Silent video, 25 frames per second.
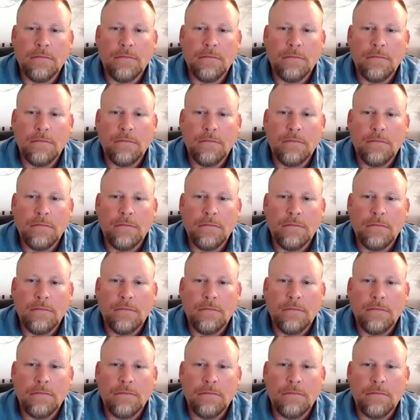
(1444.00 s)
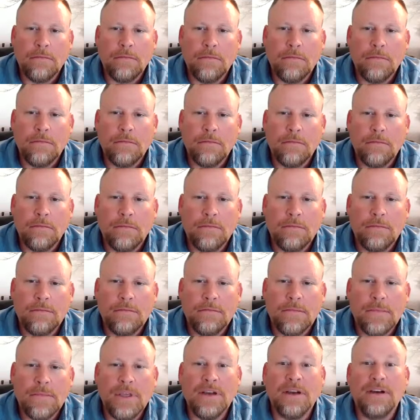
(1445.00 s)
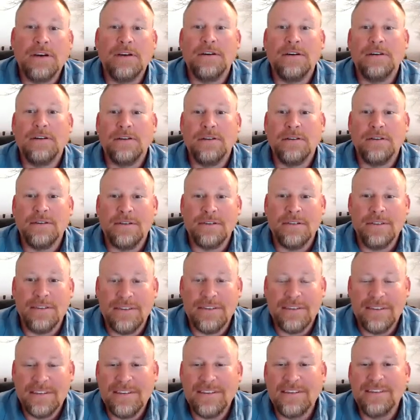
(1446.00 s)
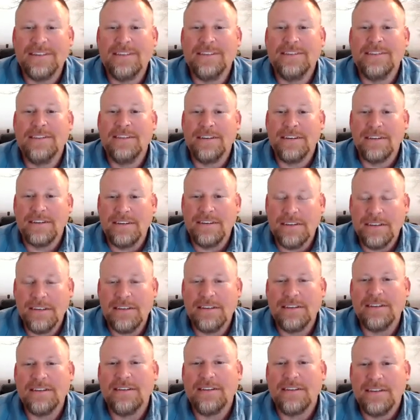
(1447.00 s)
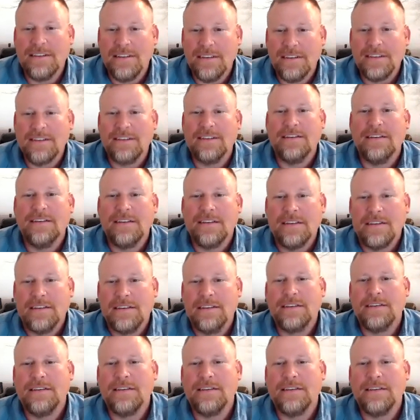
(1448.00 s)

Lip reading: [no speech]